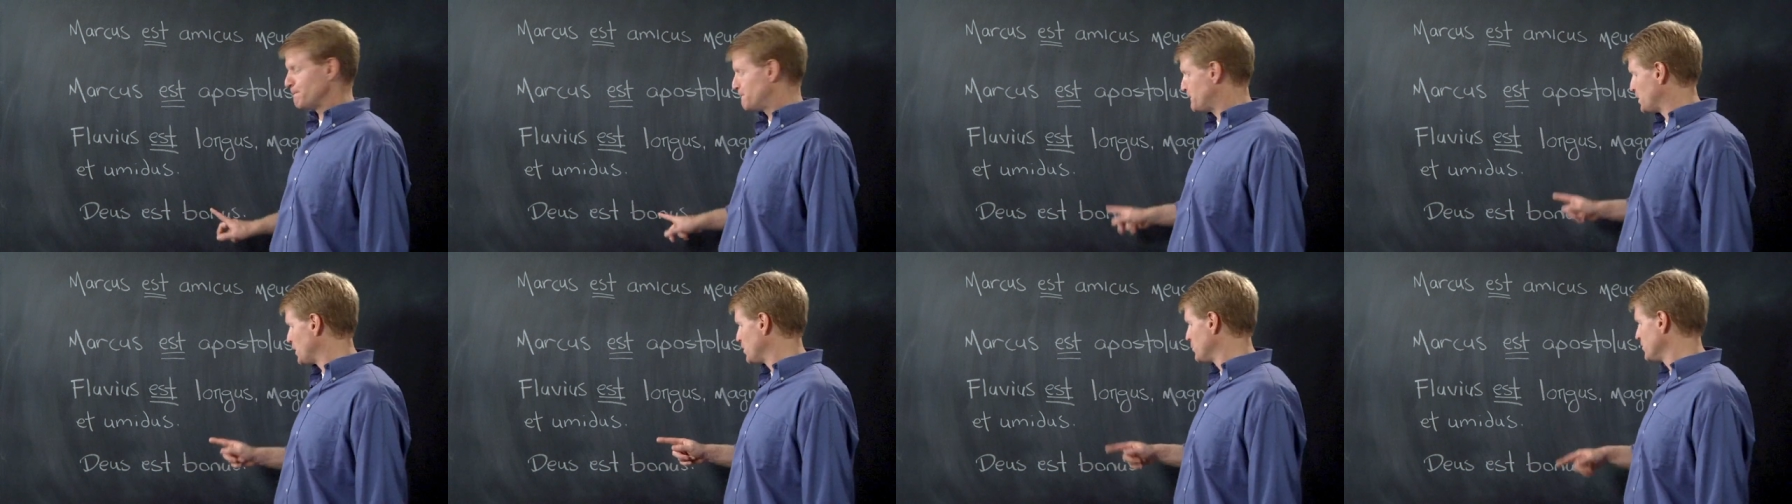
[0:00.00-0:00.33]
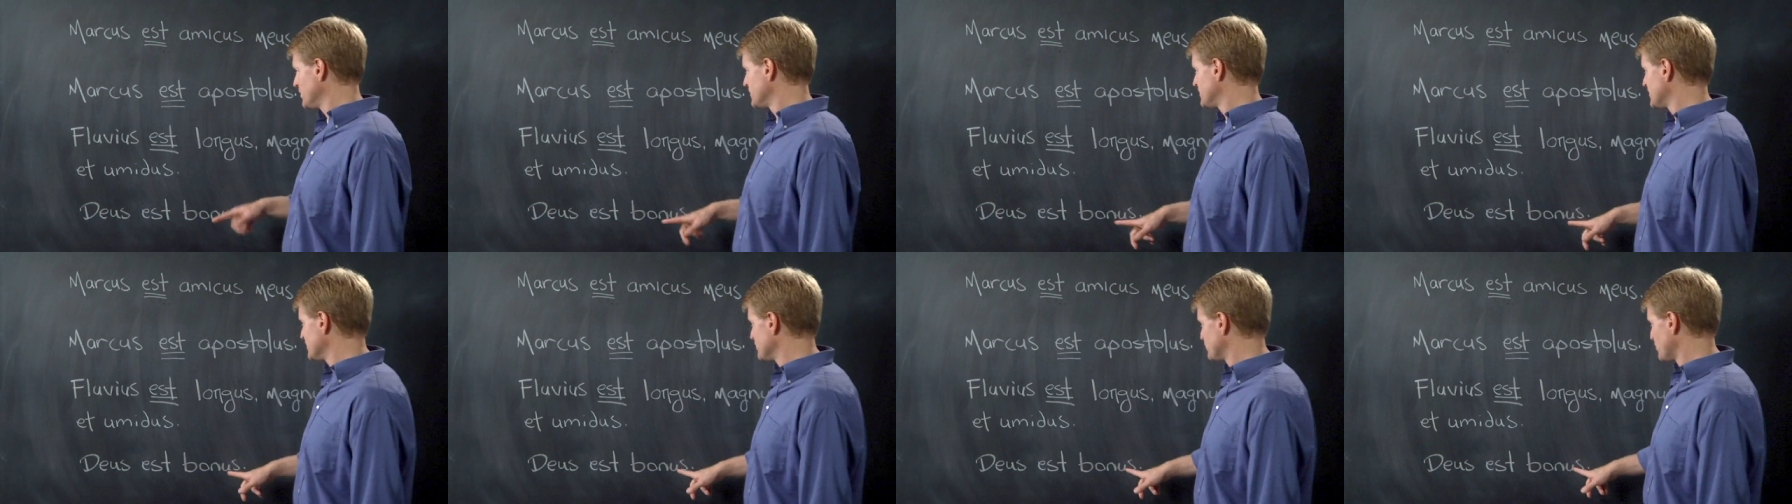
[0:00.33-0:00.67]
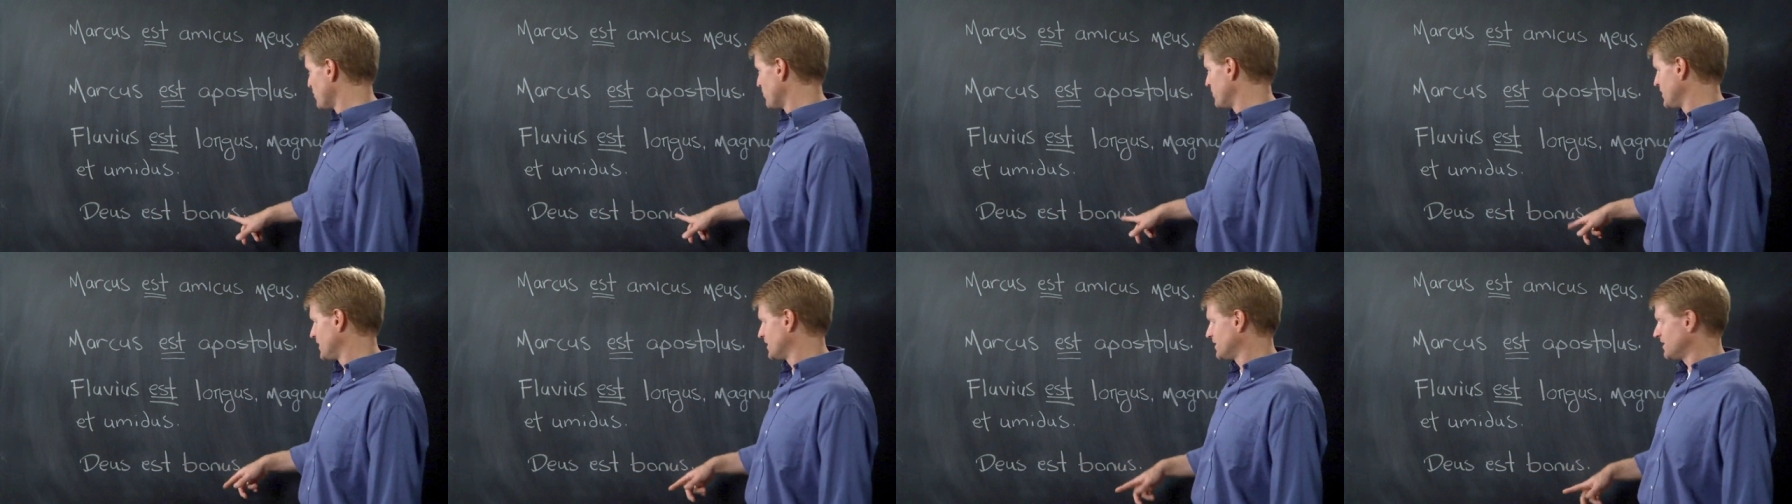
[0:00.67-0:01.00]
Bonus is
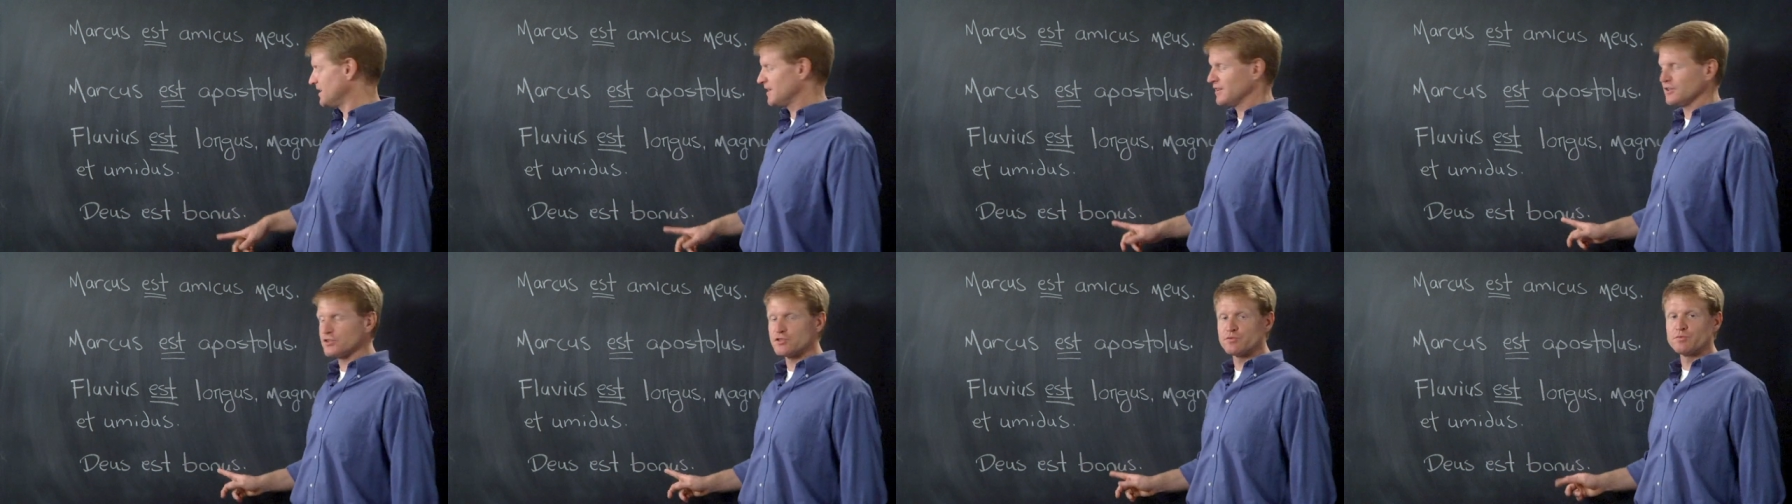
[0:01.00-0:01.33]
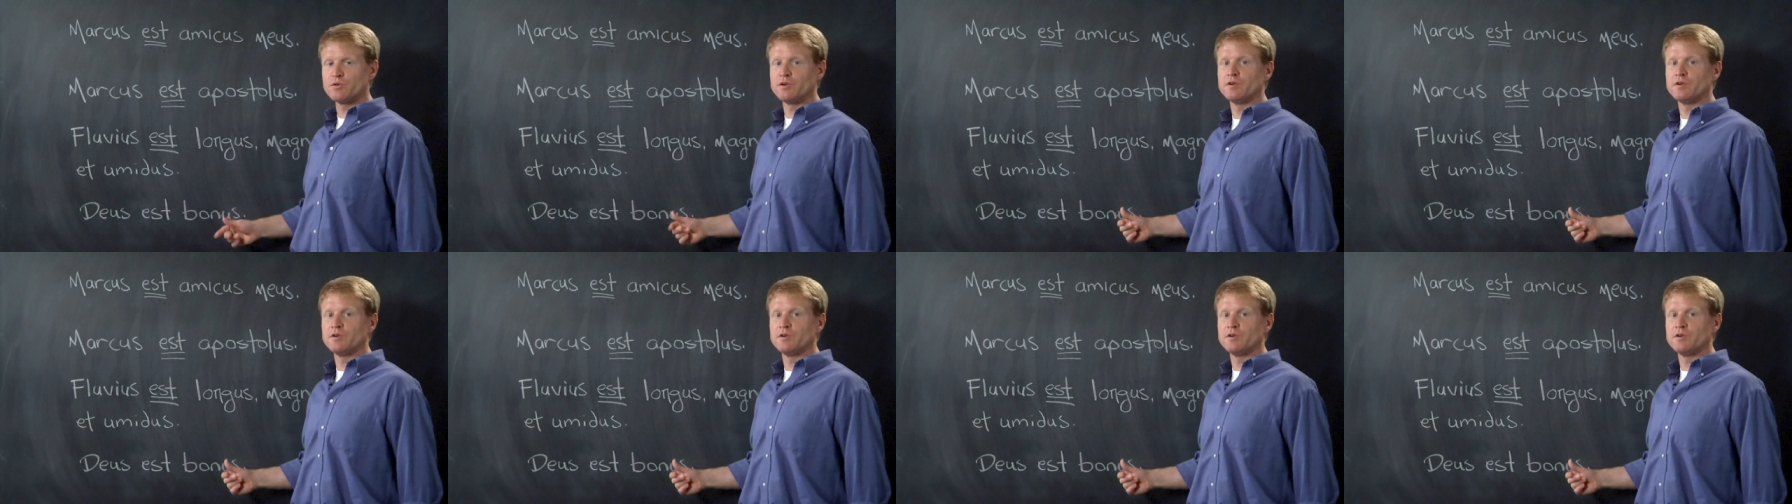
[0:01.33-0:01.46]
where we get the English